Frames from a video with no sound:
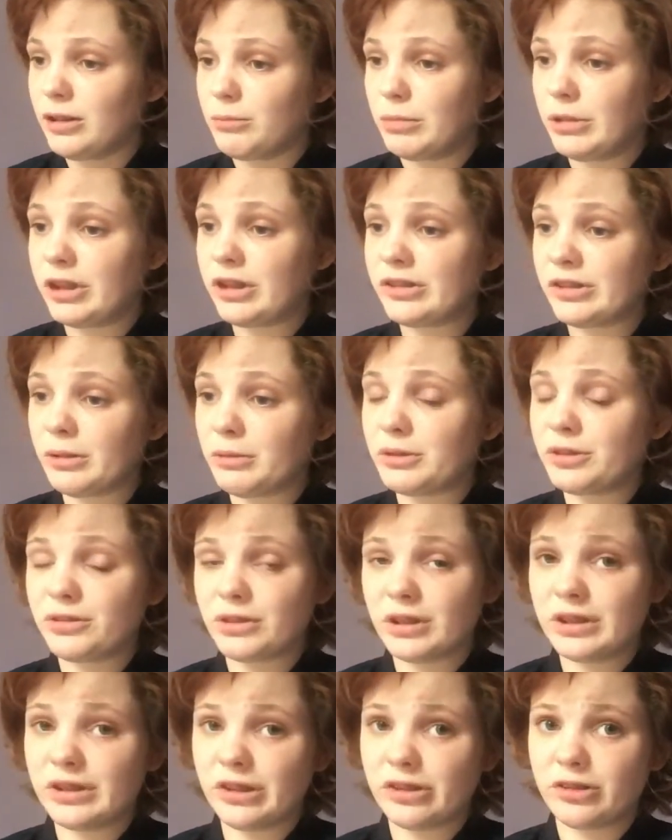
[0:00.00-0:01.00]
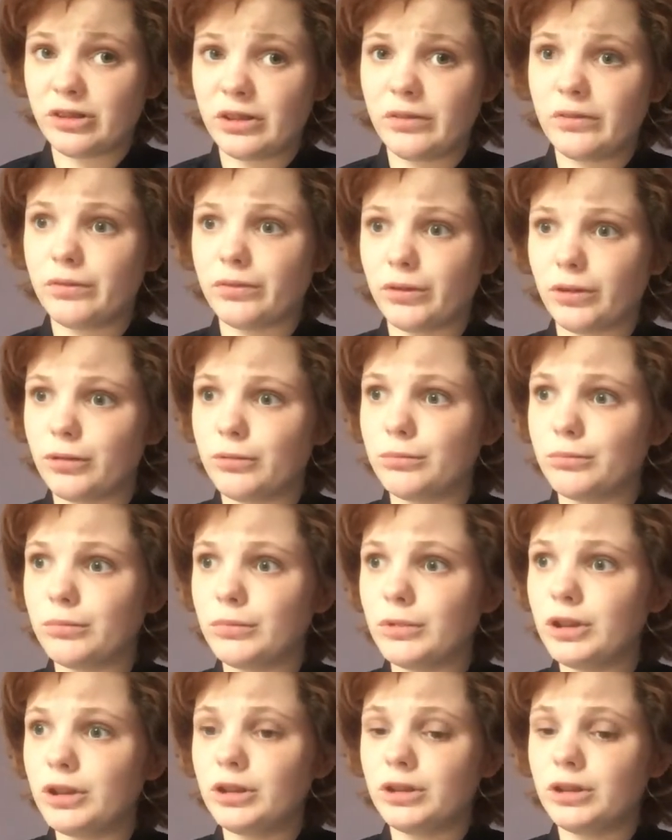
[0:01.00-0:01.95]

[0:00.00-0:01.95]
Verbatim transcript: because I was transitioning from